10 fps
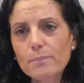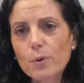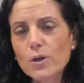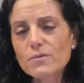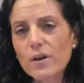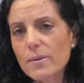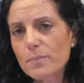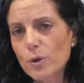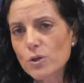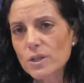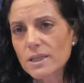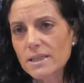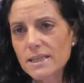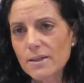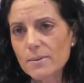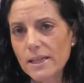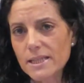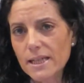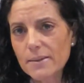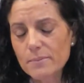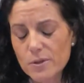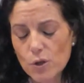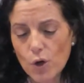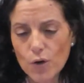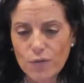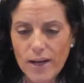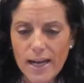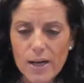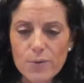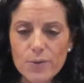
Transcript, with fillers: very important in ter terms of health.